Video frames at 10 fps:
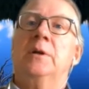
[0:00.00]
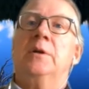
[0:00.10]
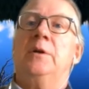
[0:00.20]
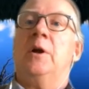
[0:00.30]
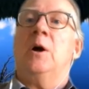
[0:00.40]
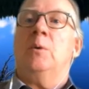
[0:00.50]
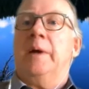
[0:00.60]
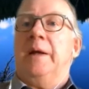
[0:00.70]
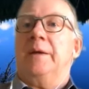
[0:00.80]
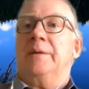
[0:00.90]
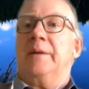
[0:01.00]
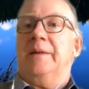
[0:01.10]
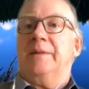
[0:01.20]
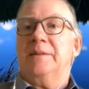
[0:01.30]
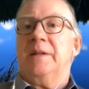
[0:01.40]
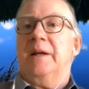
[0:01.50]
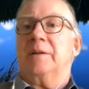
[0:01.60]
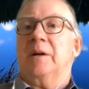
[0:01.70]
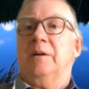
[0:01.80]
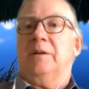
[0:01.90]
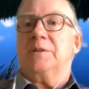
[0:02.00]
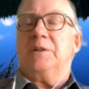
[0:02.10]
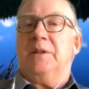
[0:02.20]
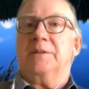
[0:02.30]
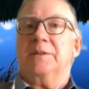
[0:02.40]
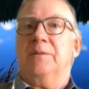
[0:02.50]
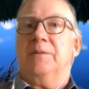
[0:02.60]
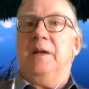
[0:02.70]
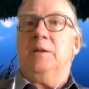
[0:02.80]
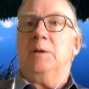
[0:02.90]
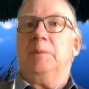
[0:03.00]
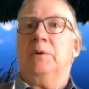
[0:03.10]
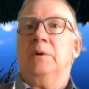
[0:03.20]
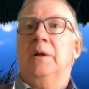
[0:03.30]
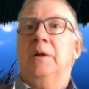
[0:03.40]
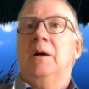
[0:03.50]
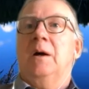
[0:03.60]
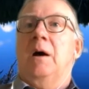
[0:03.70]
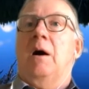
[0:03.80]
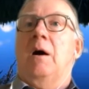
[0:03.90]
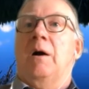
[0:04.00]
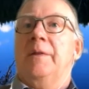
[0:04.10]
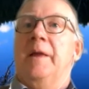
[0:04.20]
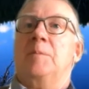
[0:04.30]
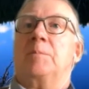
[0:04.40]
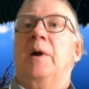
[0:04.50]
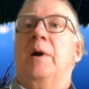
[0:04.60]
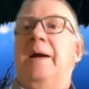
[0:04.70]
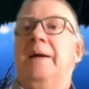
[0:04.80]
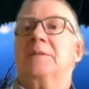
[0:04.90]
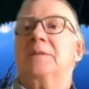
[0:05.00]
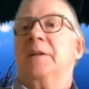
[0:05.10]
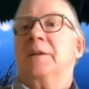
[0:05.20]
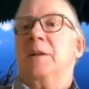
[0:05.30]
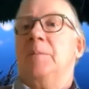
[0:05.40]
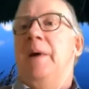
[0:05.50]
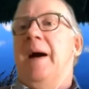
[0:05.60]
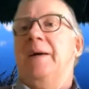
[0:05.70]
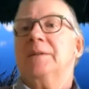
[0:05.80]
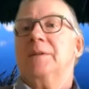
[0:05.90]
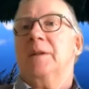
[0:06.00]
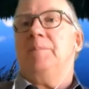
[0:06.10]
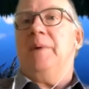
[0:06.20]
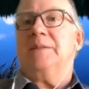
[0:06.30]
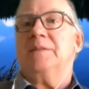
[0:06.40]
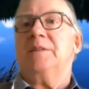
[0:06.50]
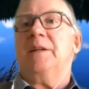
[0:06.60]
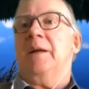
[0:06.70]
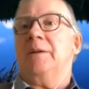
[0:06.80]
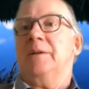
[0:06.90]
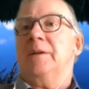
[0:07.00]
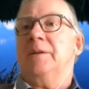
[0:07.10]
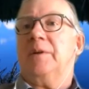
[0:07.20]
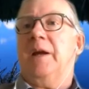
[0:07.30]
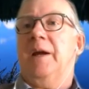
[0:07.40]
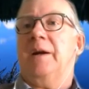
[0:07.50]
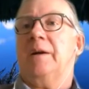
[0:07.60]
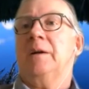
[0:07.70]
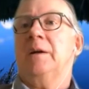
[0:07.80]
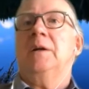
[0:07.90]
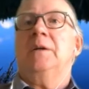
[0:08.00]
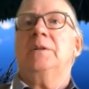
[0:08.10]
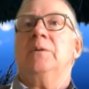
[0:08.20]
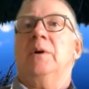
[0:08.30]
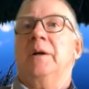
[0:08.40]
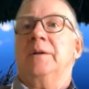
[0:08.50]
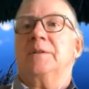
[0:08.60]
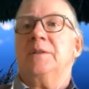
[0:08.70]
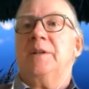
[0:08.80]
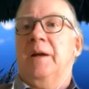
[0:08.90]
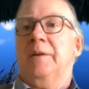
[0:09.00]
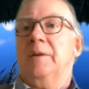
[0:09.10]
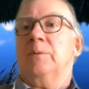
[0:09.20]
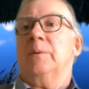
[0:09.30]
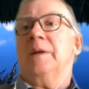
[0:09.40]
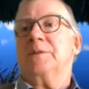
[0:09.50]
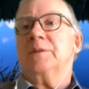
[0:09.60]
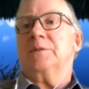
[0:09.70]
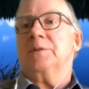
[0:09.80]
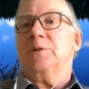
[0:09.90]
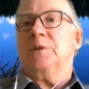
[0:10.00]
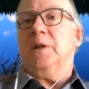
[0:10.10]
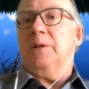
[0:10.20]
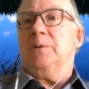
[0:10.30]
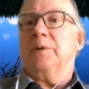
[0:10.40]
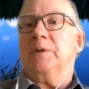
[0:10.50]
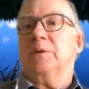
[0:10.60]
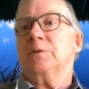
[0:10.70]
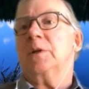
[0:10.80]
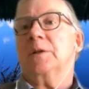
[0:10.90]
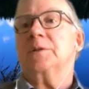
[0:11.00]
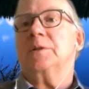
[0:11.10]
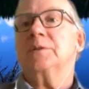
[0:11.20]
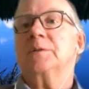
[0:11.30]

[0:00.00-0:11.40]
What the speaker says: knowing that this technology is available, are they practicing the best standard of care to understand the risks associated with those structures?